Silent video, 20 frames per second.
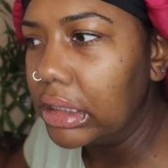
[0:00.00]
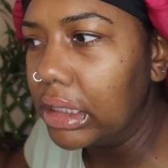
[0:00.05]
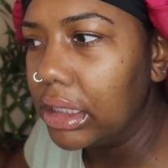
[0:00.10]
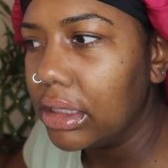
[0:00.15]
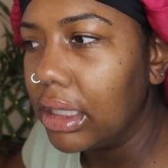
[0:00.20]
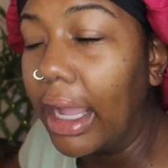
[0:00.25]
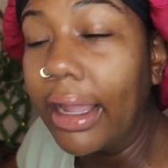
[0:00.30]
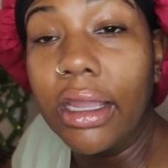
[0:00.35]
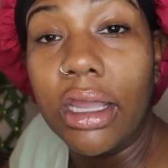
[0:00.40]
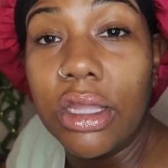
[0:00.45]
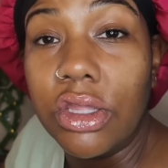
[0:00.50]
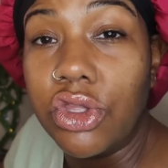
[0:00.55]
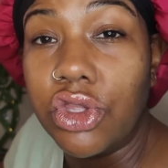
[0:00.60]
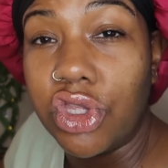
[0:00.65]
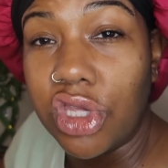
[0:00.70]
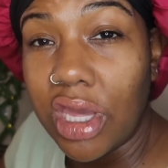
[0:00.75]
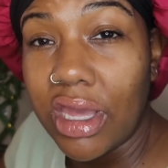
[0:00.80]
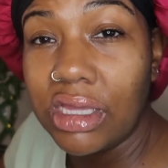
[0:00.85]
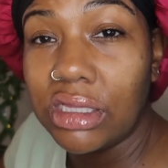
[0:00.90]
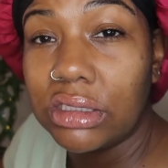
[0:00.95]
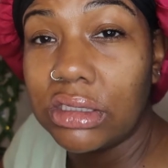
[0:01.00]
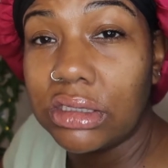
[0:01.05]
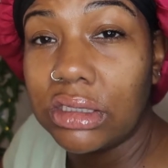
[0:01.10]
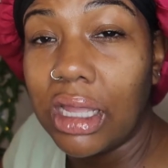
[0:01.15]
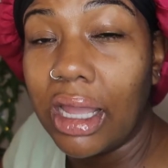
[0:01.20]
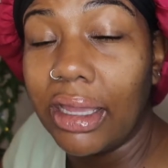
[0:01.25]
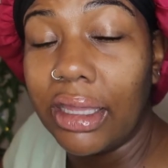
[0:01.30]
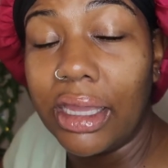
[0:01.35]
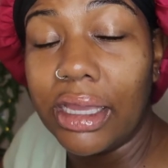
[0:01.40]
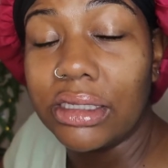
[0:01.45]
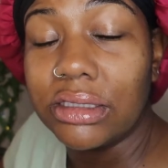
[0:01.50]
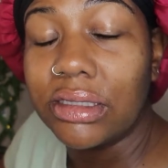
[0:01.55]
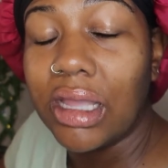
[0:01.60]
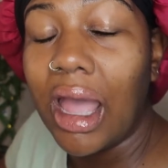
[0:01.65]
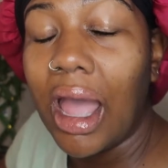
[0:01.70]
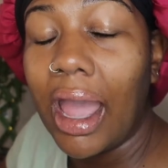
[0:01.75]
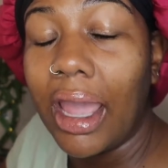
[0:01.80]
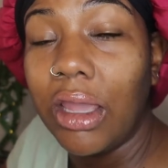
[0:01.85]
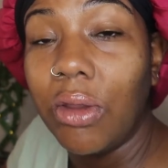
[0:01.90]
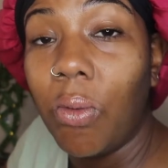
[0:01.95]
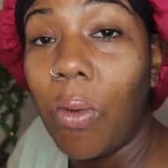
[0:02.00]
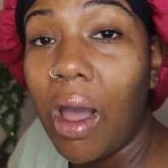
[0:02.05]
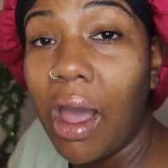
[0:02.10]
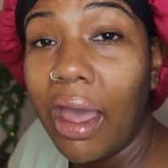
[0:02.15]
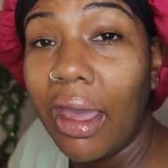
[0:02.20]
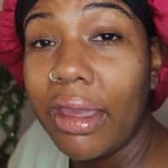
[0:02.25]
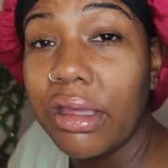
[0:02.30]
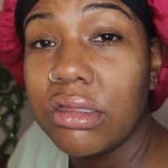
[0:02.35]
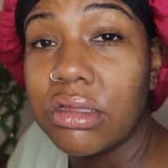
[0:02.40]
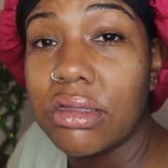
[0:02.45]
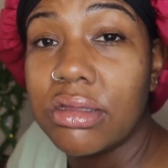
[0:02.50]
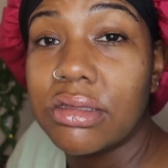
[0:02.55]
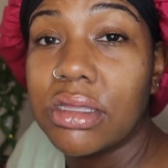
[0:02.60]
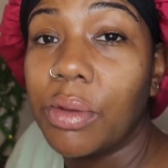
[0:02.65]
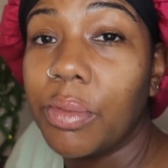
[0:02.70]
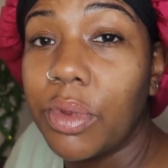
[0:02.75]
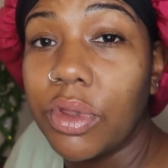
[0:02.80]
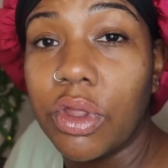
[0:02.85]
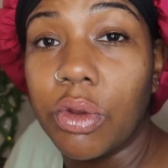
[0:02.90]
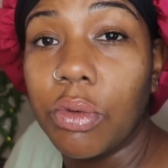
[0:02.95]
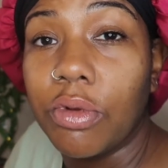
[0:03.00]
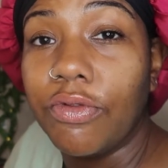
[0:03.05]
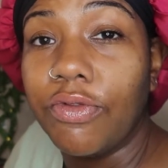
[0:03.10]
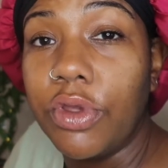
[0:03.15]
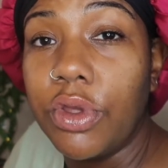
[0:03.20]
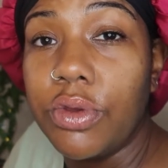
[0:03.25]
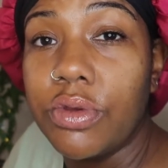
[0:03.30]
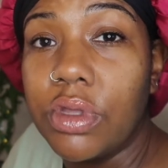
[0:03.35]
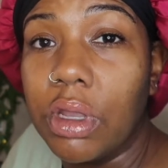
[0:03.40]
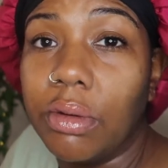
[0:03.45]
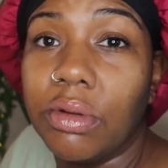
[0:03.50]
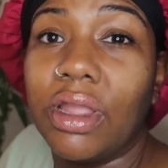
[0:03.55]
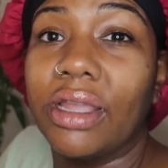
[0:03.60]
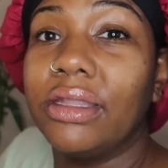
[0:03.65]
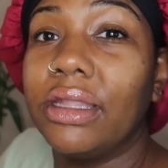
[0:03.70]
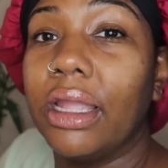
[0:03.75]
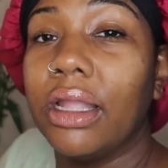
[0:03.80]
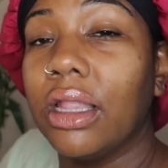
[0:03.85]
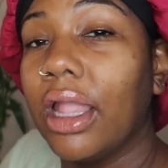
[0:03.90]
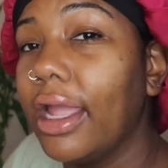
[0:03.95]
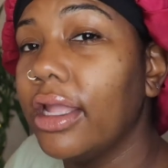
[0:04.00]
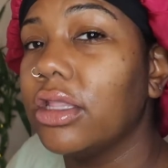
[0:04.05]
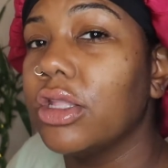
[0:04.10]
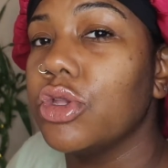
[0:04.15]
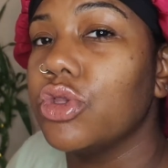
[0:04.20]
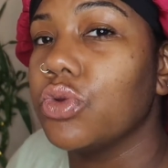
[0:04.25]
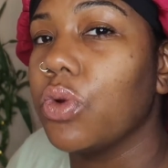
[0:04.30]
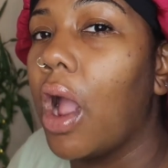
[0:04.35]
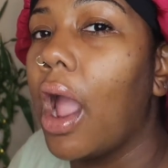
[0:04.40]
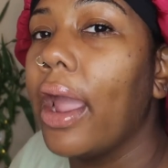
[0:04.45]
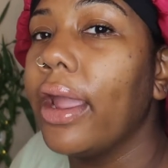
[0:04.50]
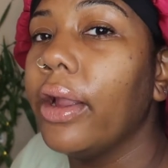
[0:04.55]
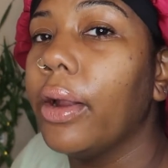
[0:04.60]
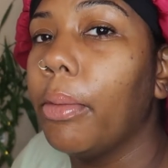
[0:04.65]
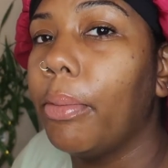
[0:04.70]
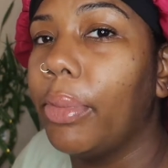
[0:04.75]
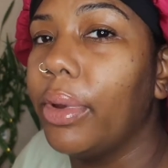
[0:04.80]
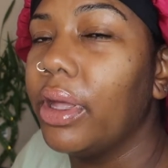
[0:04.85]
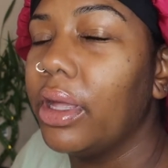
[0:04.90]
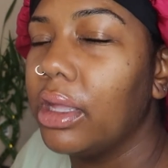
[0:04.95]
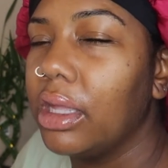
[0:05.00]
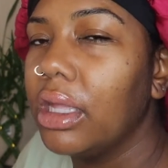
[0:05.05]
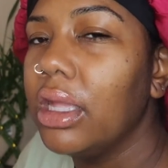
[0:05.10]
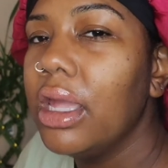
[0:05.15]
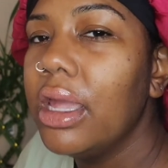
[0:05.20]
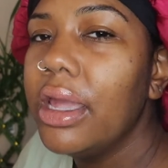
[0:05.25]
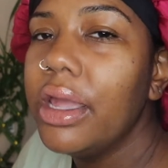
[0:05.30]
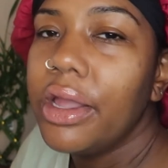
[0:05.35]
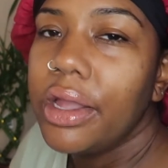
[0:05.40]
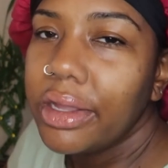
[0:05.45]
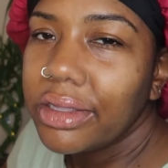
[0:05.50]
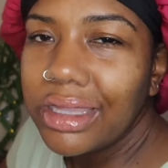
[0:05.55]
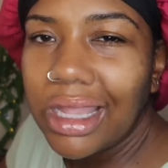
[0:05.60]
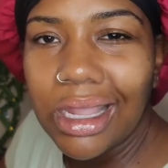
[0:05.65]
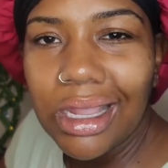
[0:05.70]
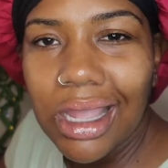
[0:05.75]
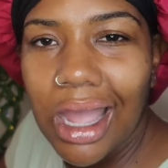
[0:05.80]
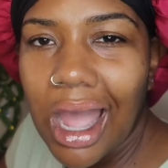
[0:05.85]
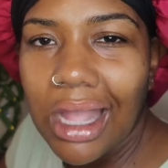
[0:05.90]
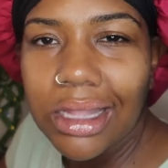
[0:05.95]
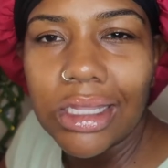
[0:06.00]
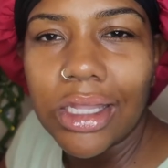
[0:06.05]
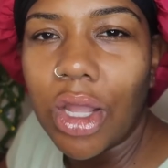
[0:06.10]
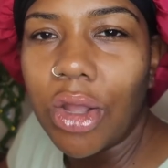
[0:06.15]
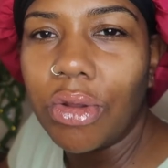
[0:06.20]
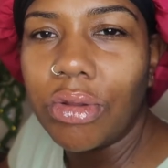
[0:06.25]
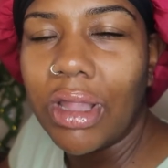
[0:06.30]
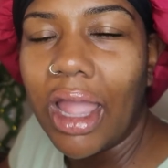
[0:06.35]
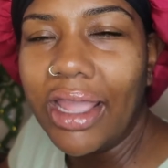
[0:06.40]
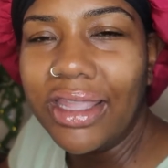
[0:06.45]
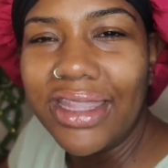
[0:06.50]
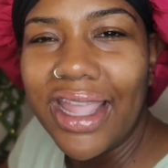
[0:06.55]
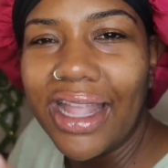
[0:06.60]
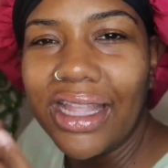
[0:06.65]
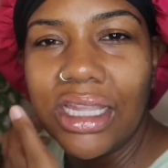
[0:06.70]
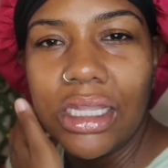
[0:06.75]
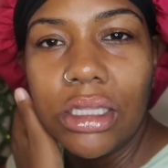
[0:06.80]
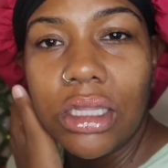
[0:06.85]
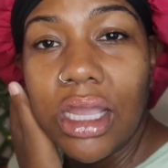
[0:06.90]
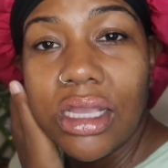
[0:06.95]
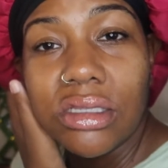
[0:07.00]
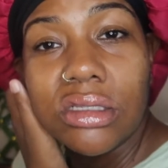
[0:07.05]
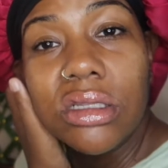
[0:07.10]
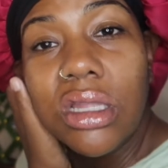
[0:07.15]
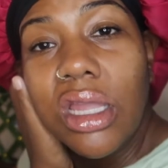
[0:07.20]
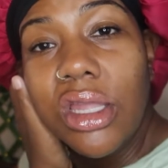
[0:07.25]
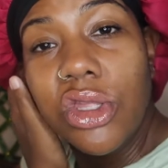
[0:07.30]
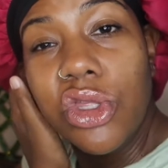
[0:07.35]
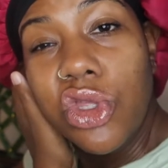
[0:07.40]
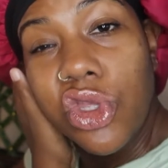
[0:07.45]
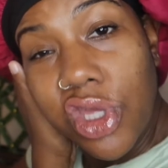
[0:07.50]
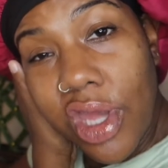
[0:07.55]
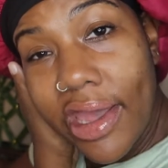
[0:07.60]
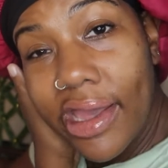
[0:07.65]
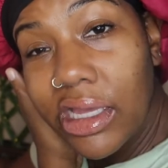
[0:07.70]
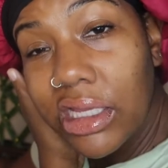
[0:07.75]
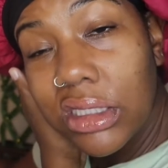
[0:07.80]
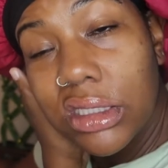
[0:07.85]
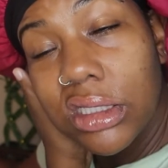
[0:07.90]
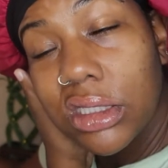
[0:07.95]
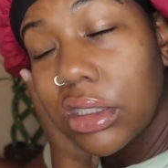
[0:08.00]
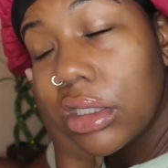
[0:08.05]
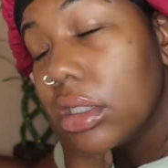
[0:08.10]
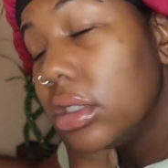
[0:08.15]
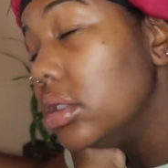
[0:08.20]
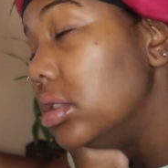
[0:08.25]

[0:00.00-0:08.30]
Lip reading: like adjust, I guess, height wise. And some of the reviews, they were like, they like the dryer, but they kind of don't like that it doesn't adjust.